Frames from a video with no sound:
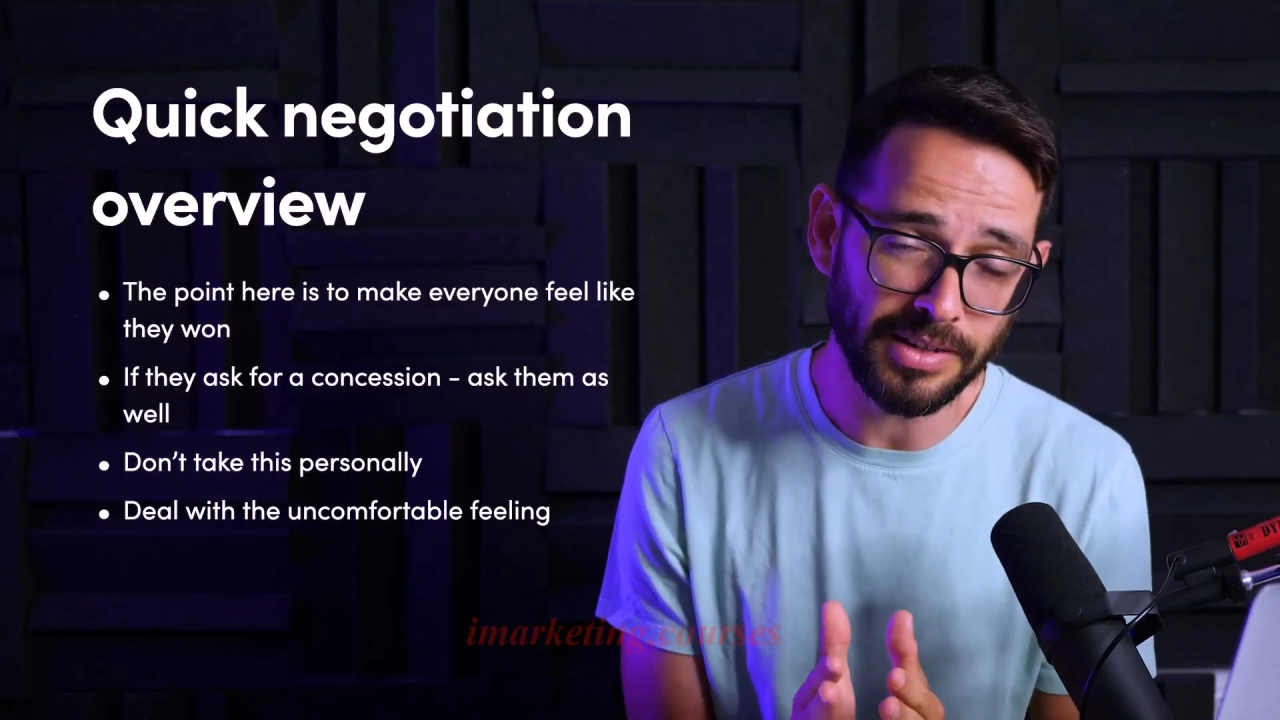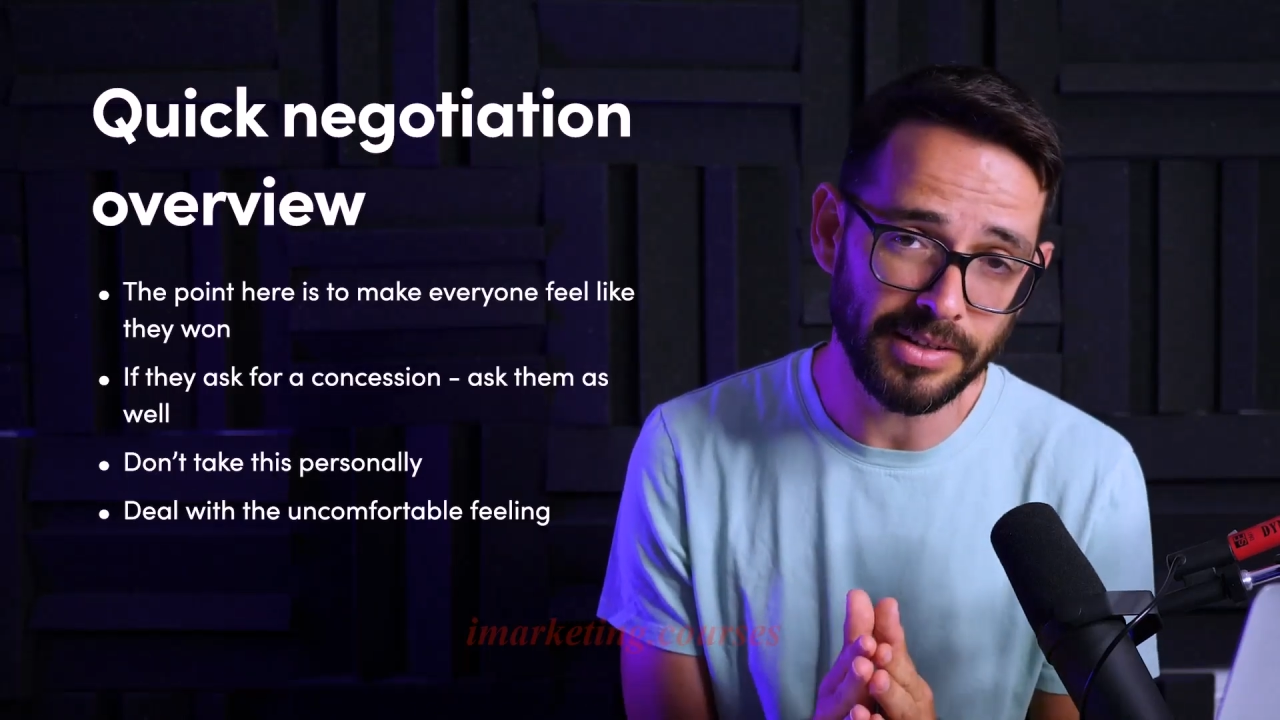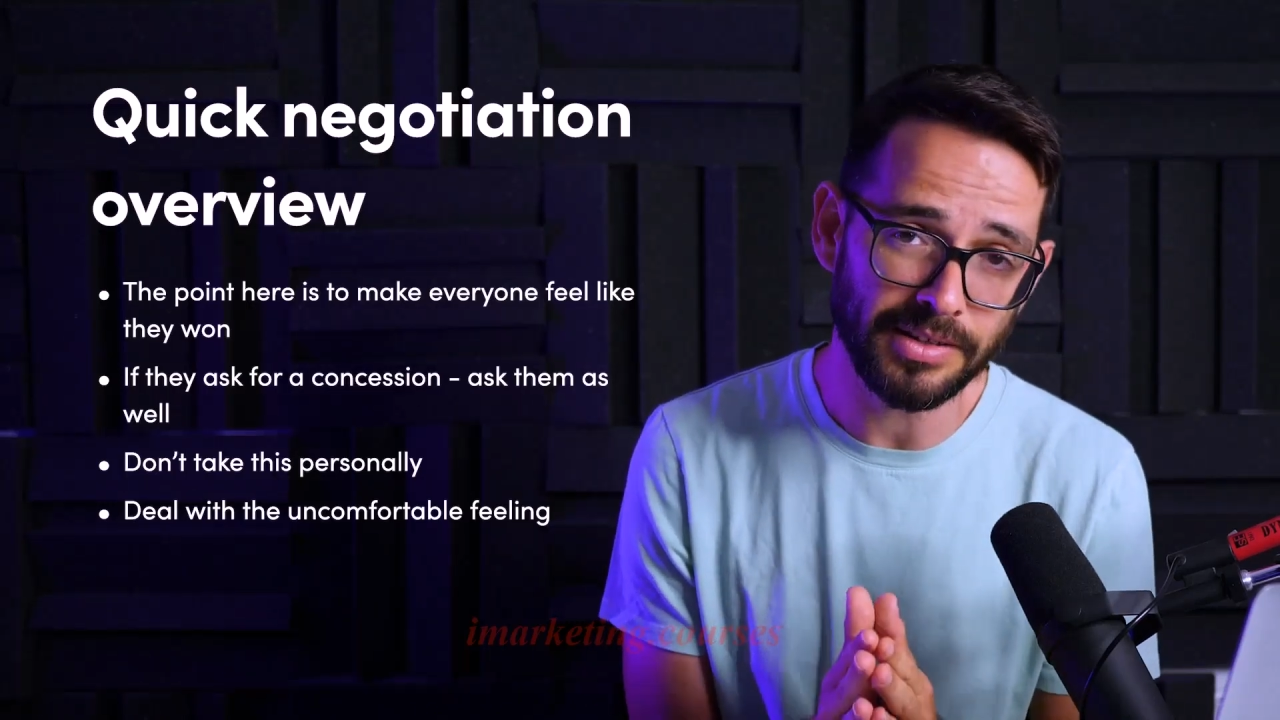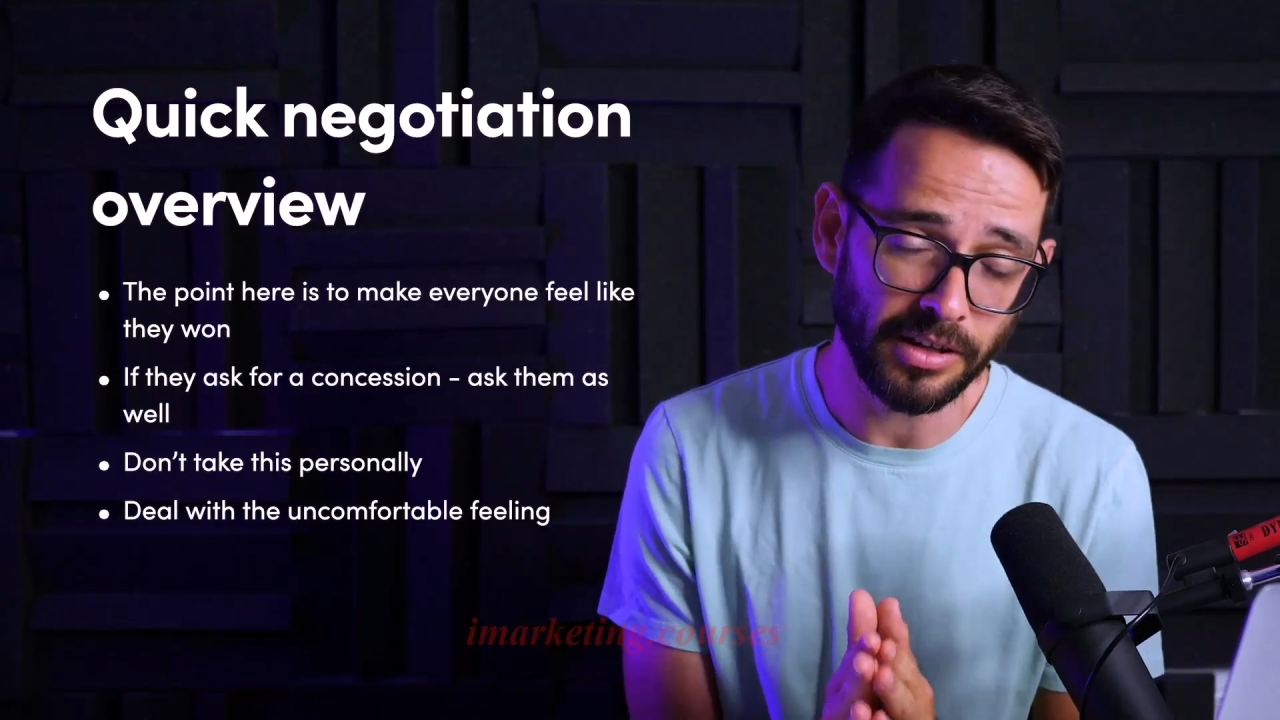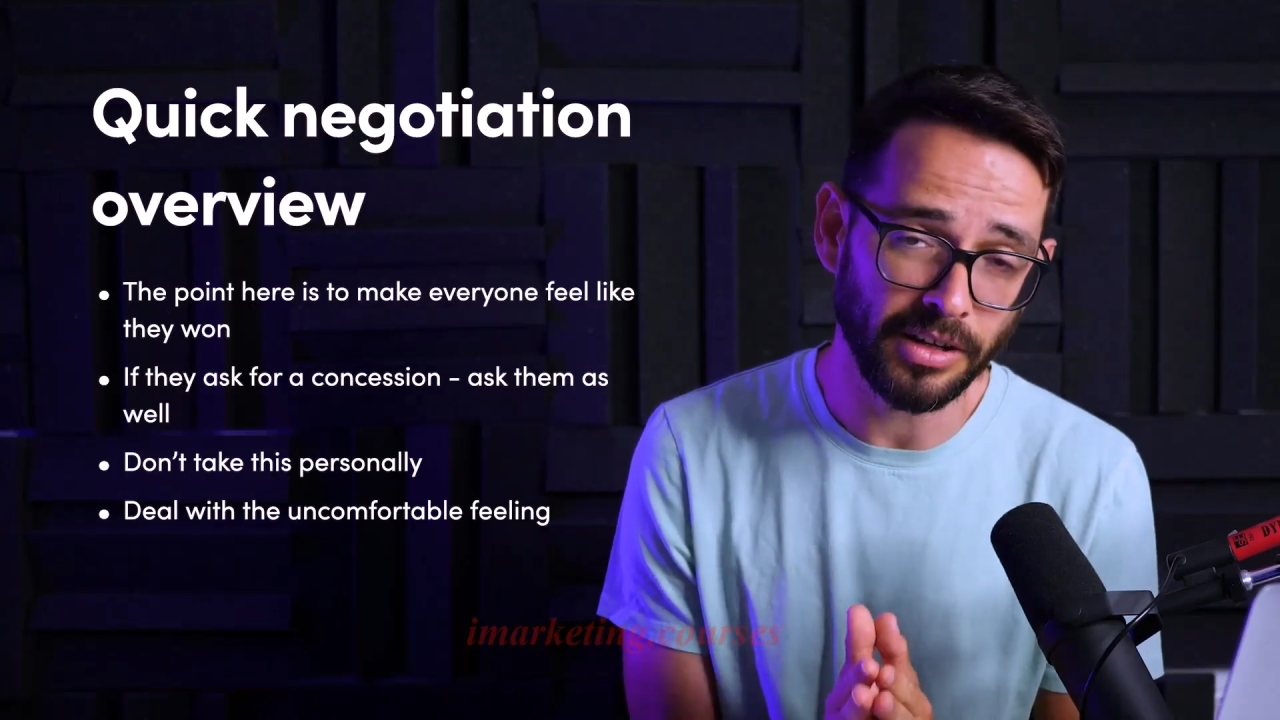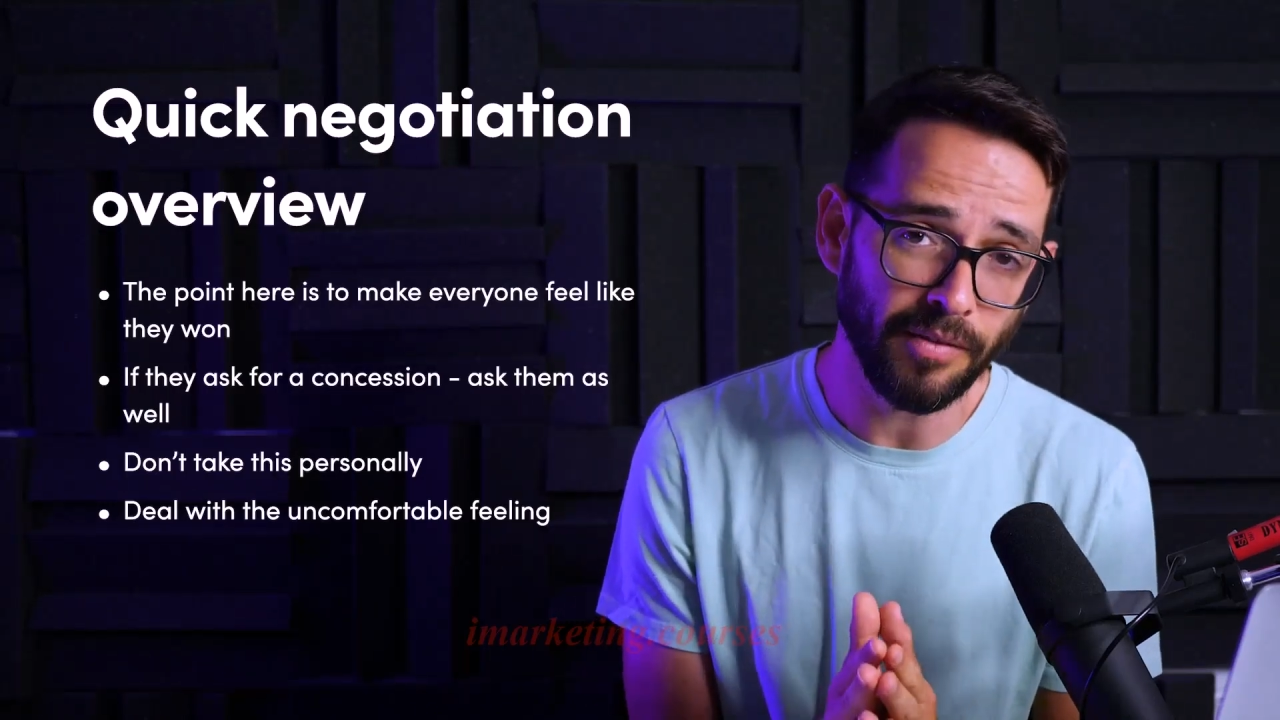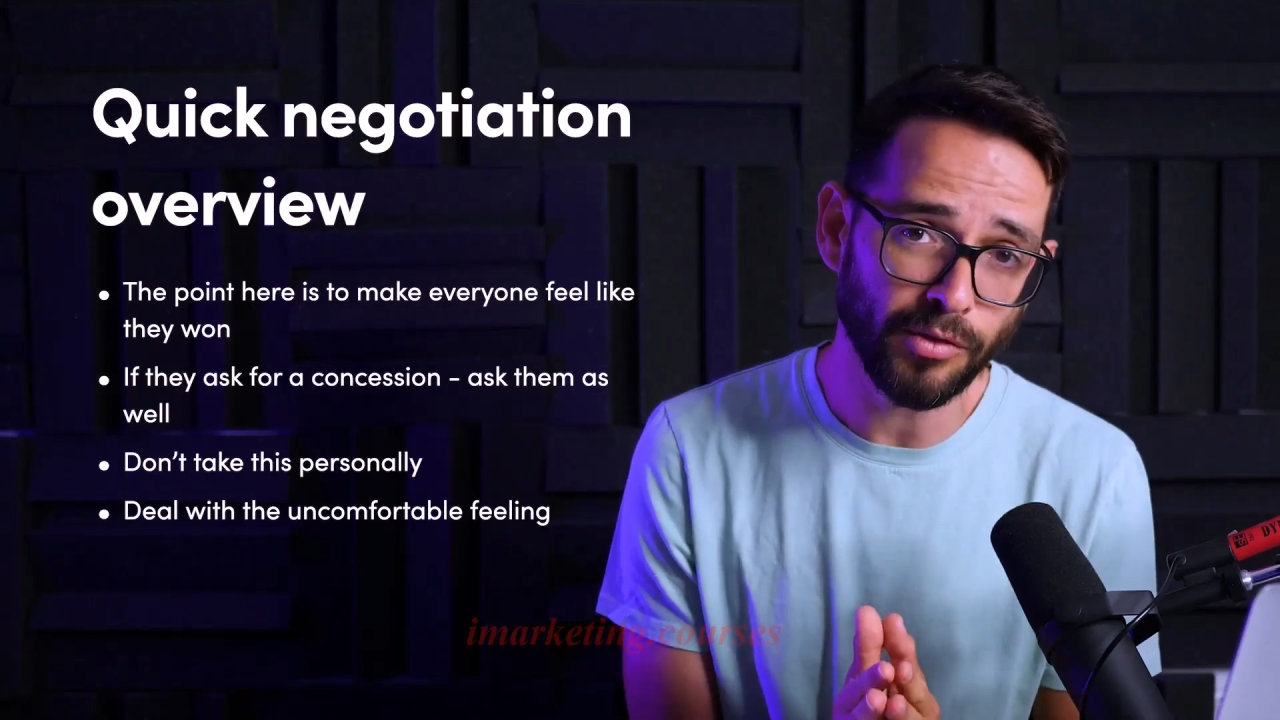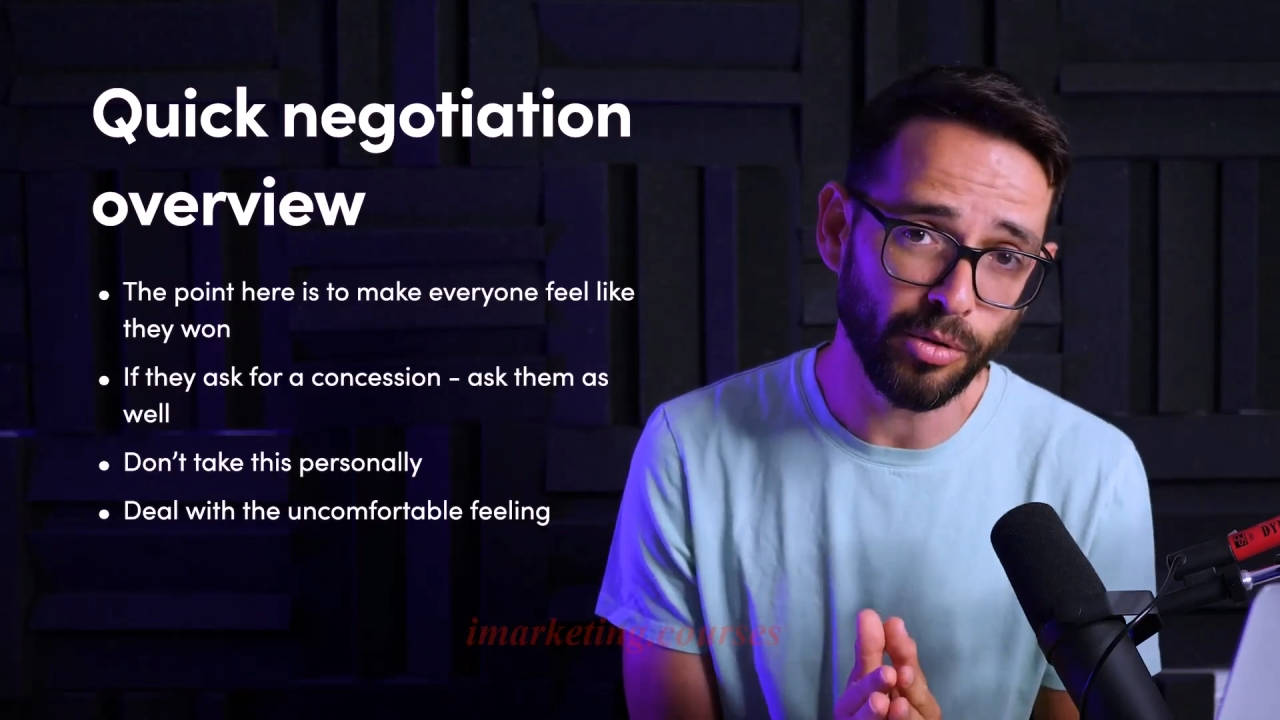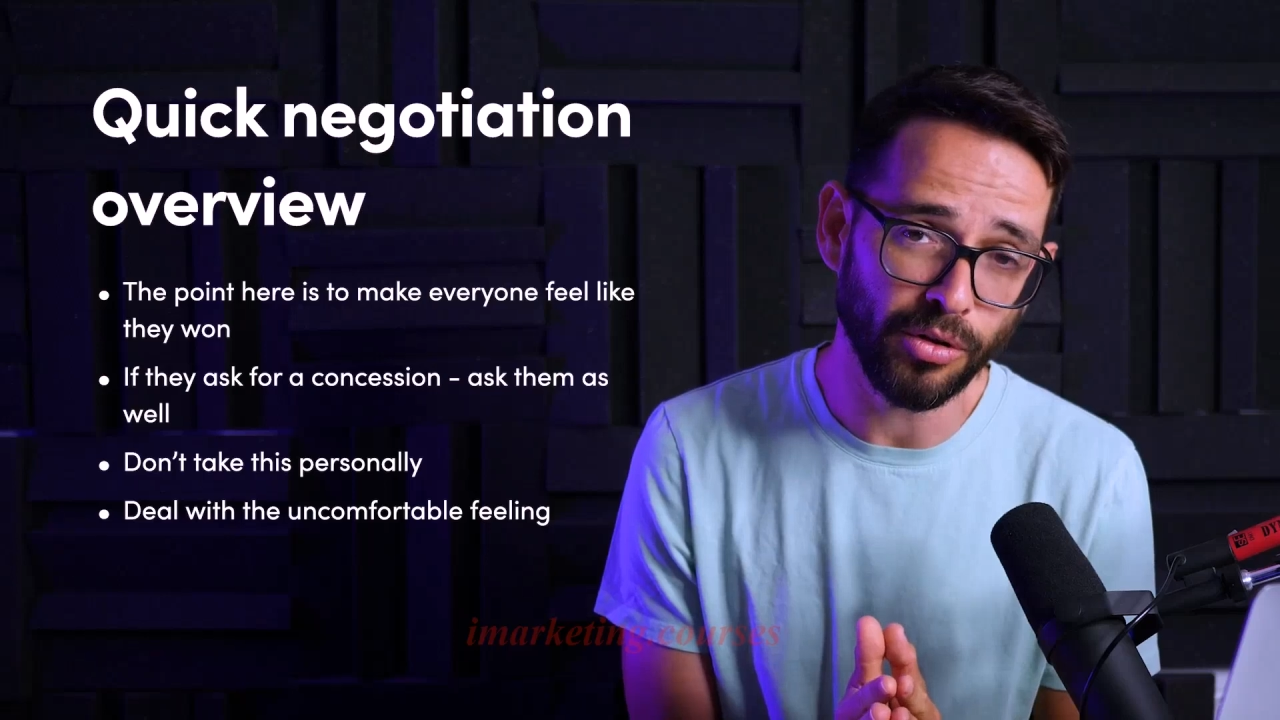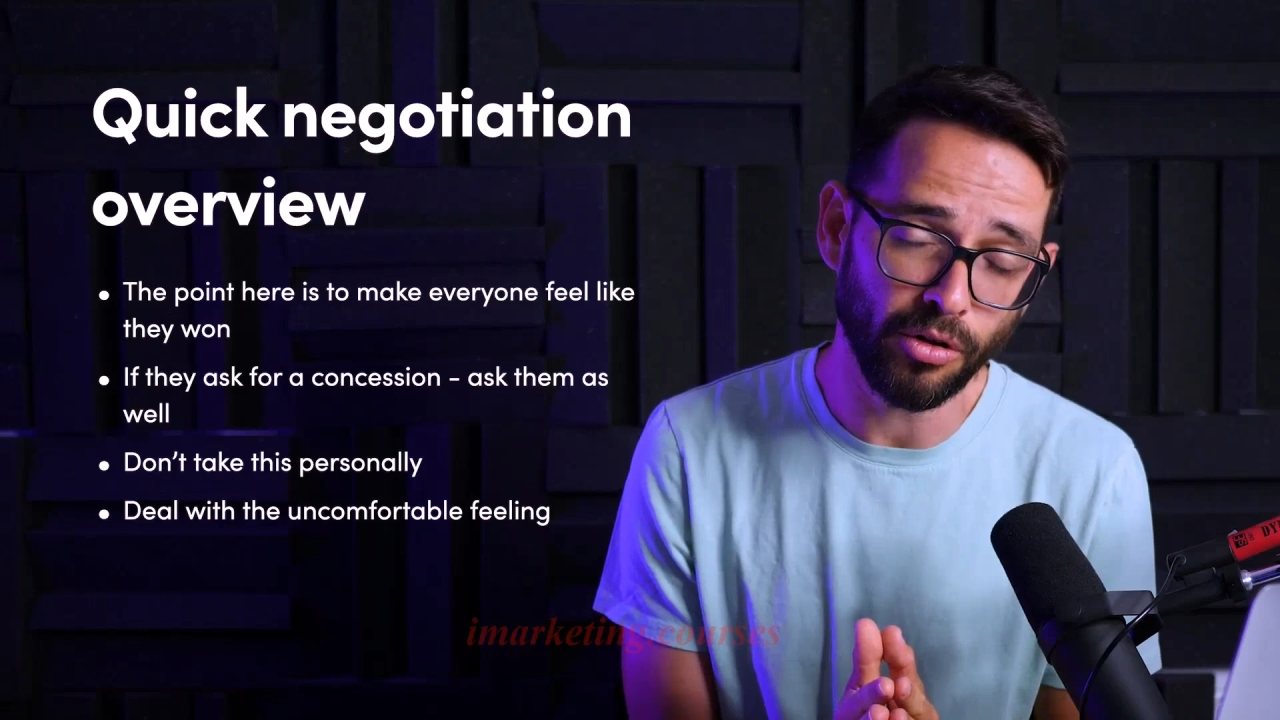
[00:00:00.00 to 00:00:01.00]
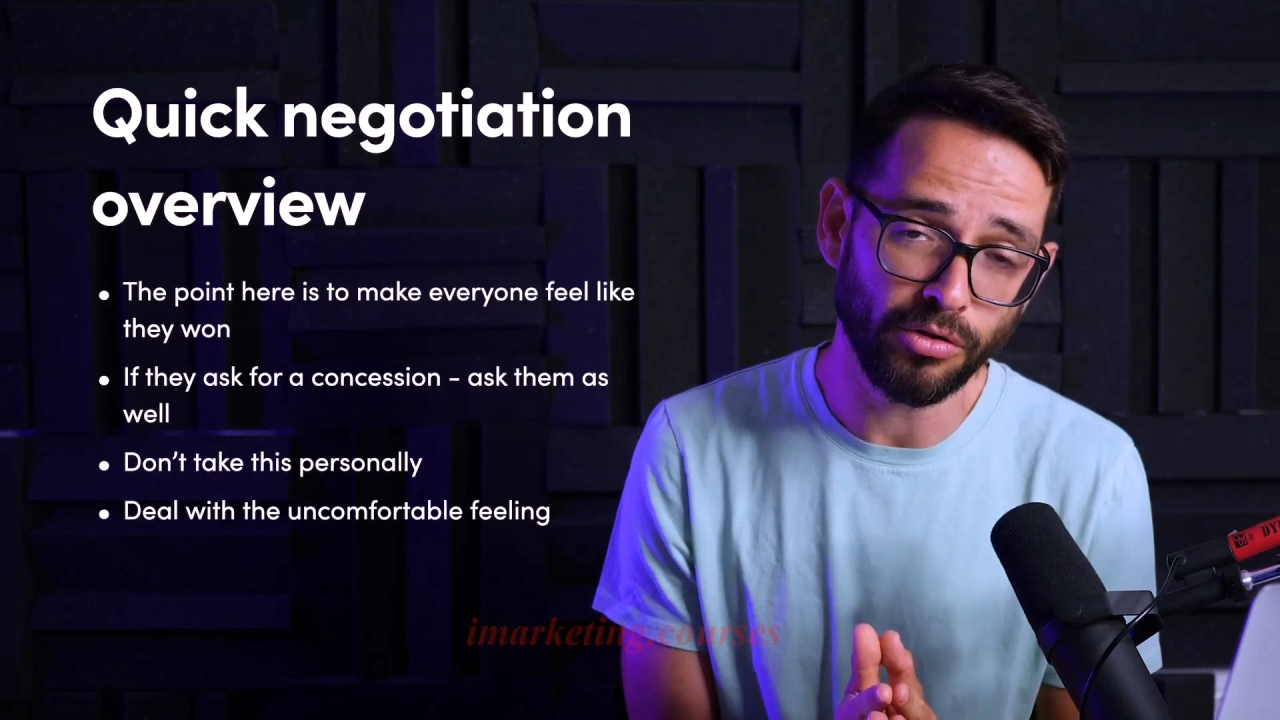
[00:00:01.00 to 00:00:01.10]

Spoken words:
in this uncomfortable